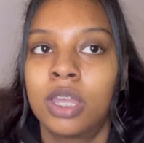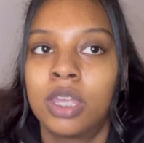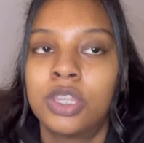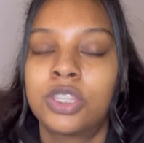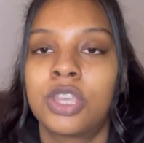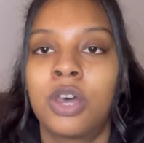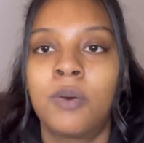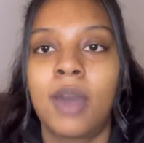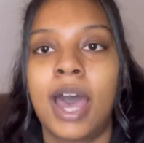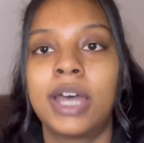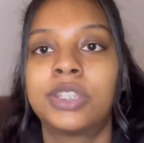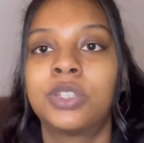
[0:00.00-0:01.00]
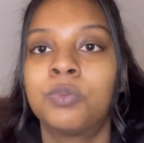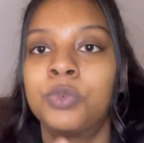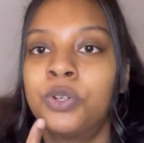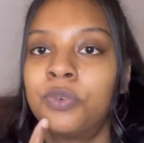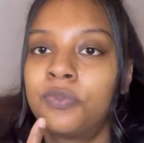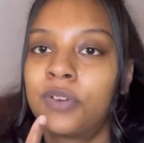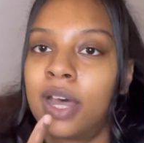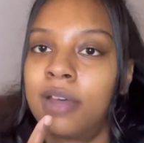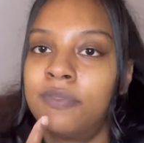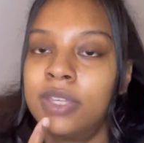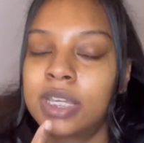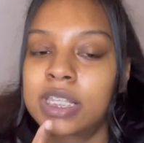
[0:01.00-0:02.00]
So at the roof
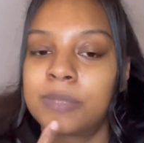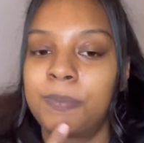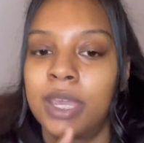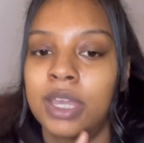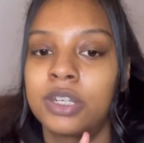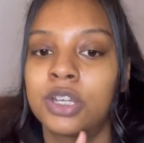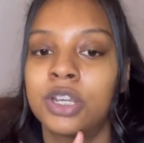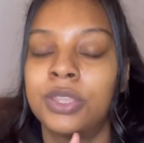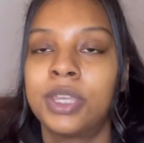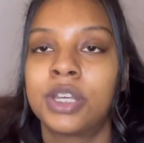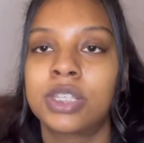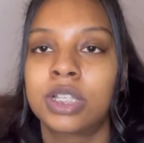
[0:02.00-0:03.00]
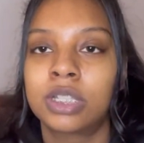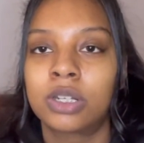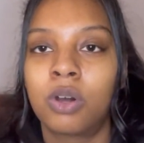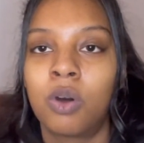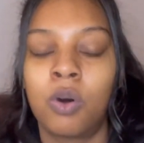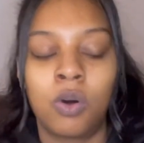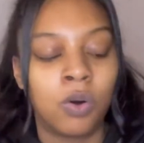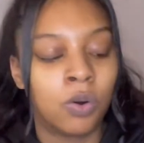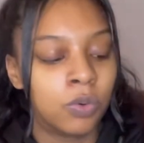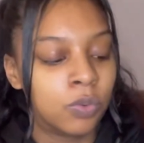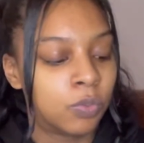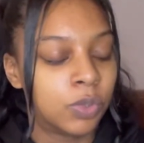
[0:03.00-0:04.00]
of the expander, there's a little
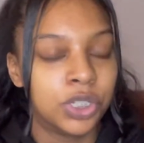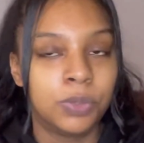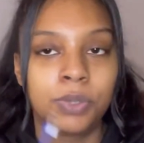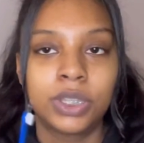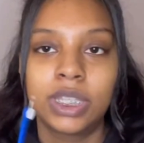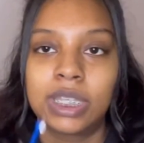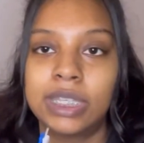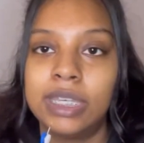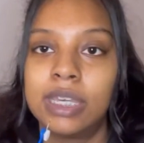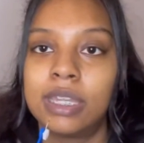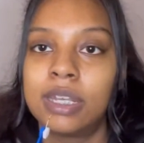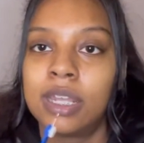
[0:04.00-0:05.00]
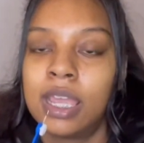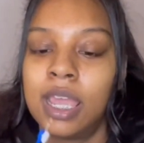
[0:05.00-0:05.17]
hole where you put the key in